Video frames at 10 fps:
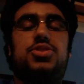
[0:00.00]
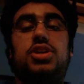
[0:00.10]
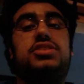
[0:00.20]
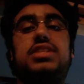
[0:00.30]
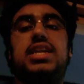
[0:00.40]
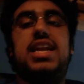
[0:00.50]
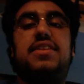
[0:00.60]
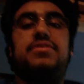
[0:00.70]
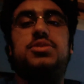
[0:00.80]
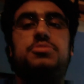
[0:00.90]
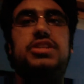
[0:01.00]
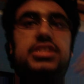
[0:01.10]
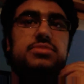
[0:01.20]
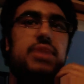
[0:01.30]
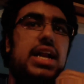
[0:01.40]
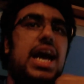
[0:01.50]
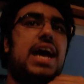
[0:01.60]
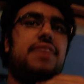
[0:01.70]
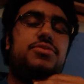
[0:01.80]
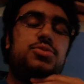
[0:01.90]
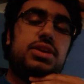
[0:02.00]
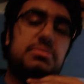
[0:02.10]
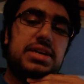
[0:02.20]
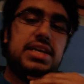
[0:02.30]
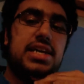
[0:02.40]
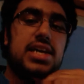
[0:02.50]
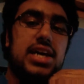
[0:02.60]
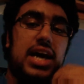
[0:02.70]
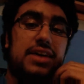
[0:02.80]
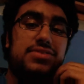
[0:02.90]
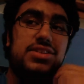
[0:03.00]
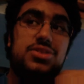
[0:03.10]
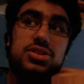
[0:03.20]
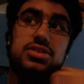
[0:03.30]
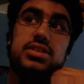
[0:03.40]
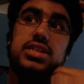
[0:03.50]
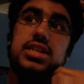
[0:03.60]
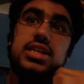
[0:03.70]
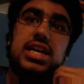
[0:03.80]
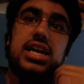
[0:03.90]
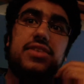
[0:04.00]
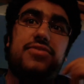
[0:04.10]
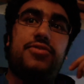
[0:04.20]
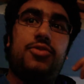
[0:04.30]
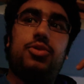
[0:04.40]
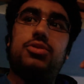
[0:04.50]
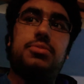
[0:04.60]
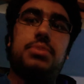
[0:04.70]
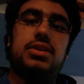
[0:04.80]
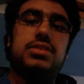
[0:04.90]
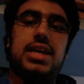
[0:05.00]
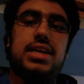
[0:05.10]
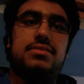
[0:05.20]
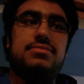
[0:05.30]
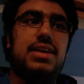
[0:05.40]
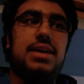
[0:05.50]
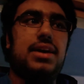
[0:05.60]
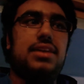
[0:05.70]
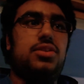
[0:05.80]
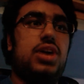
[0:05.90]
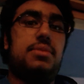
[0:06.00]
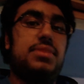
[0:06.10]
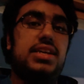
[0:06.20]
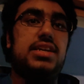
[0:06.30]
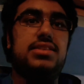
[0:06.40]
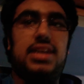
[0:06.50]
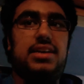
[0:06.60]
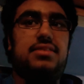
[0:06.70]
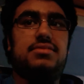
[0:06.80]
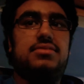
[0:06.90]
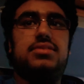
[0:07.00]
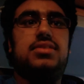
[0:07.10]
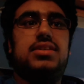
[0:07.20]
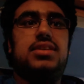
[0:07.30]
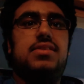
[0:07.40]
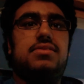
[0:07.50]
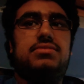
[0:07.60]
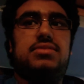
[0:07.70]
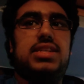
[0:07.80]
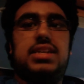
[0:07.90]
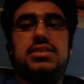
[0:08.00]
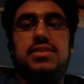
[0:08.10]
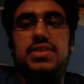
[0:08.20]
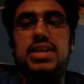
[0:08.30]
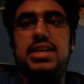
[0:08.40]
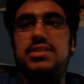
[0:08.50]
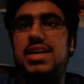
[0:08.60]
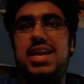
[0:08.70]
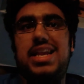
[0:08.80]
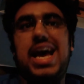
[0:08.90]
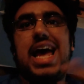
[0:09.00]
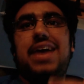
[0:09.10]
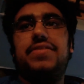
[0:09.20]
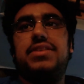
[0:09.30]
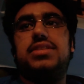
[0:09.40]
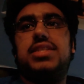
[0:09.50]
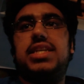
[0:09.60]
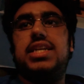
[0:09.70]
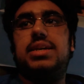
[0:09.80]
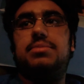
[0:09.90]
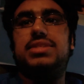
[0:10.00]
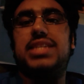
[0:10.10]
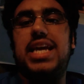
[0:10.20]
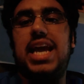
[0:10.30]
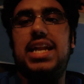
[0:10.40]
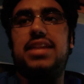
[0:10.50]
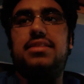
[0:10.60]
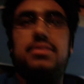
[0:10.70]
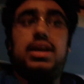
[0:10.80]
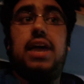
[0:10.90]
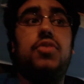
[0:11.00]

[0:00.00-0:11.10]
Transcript: John Cena never speaks his mind. I have to admit, I've seen John Cena for the past like I don't know how many years, like six, seven years, and I haven't seen him say anything.